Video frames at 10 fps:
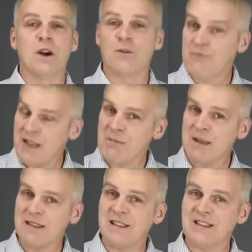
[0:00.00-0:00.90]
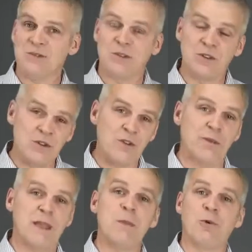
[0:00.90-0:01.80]
I've recommended this to a lot of
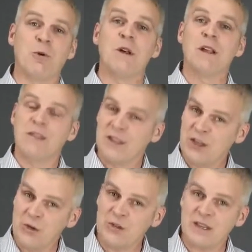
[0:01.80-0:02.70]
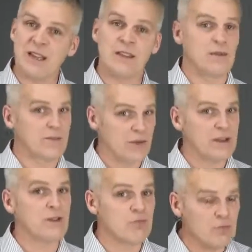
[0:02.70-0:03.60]
people. They use it and they
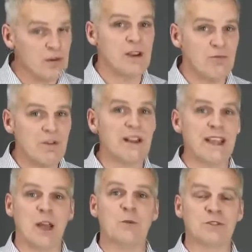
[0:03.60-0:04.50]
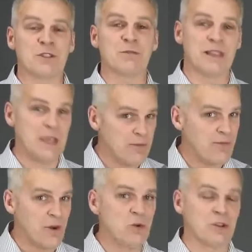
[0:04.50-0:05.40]
find it really helps them keep
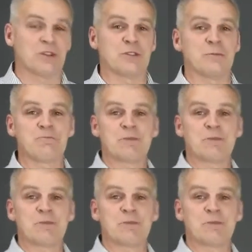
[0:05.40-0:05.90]
focused.